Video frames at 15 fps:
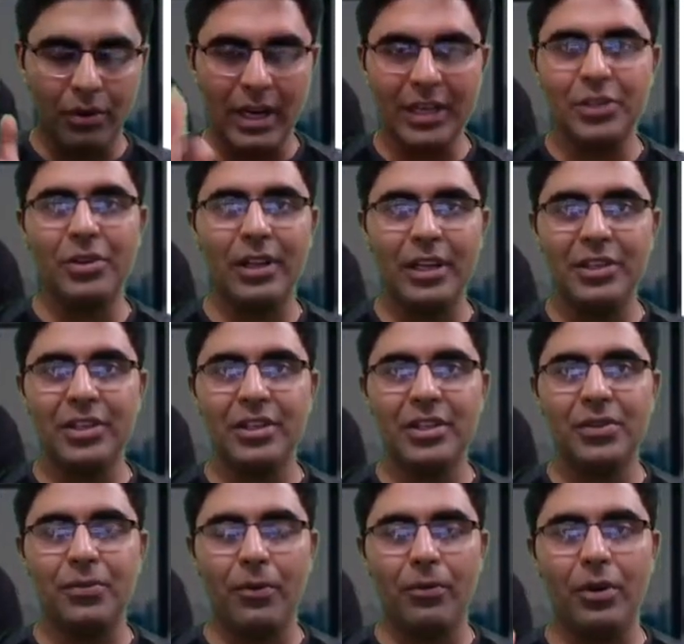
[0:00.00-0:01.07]
and
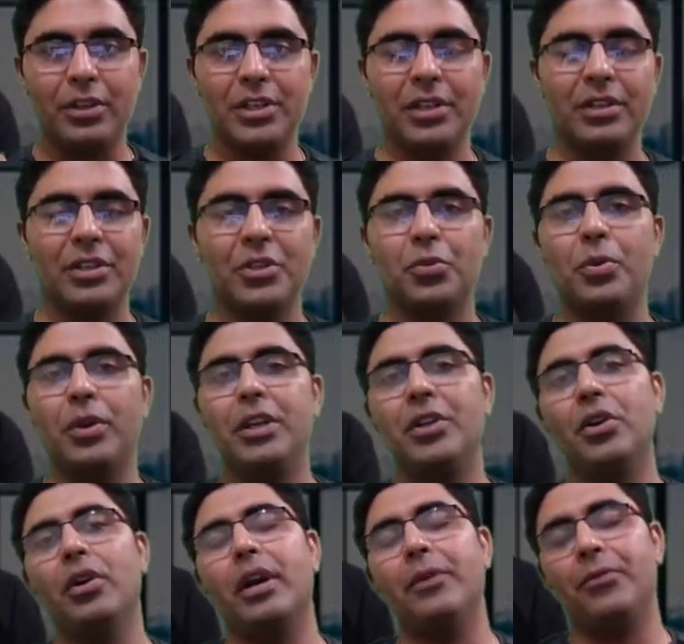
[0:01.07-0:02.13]
then you know if you
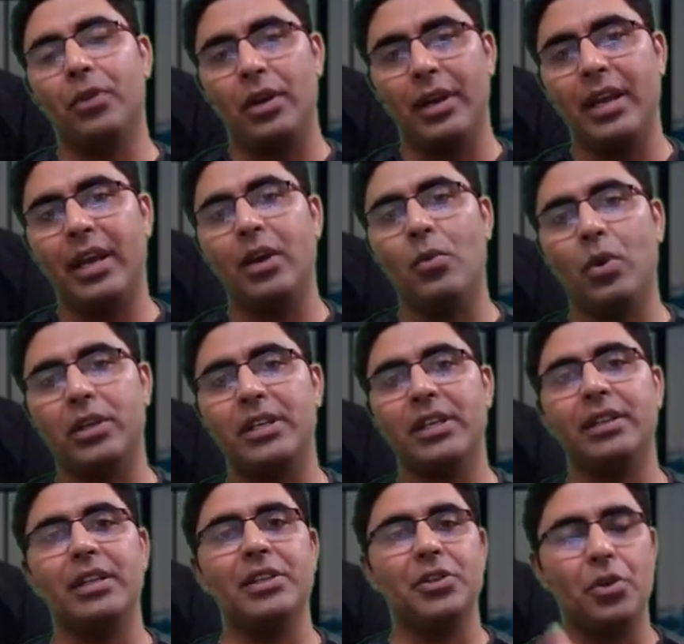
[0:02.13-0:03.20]
feel you can
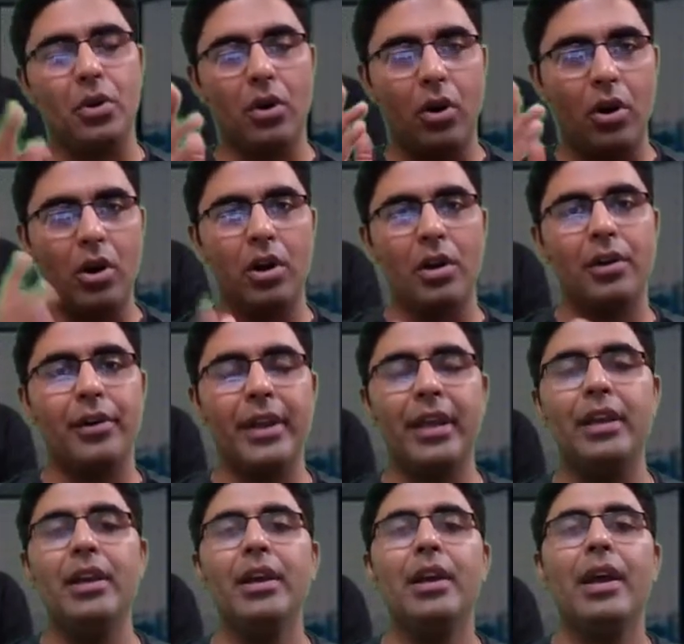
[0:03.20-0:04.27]
continue if you don't
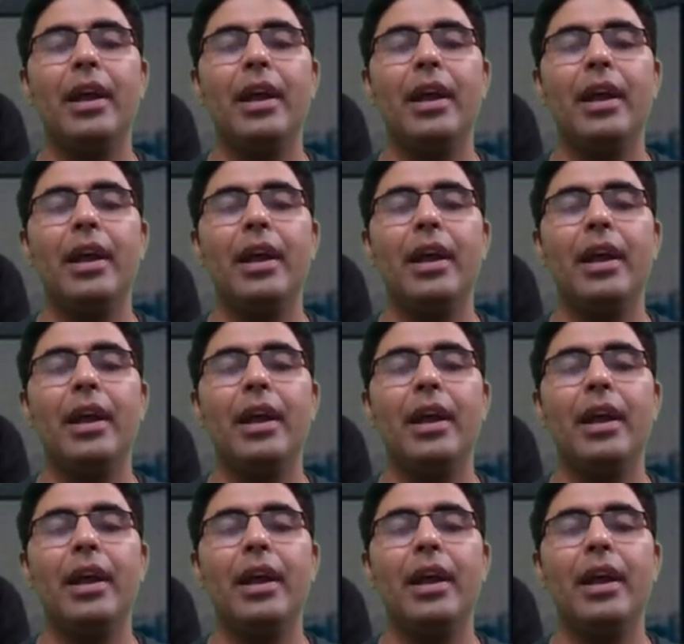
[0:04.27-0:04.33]
uh,